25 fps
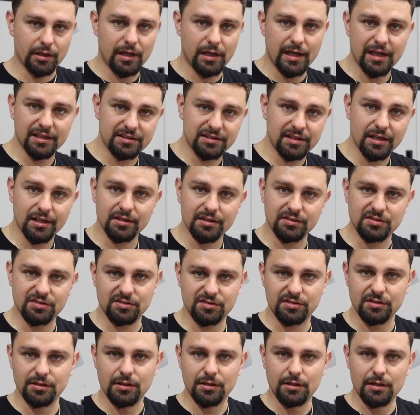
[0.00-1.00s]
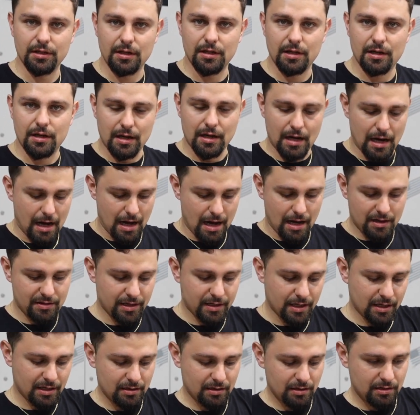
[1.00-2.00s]
they'll hit this, and
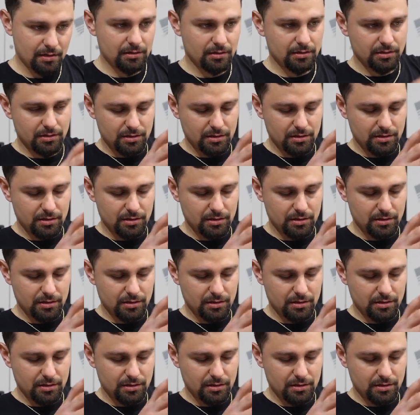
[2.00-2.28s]
then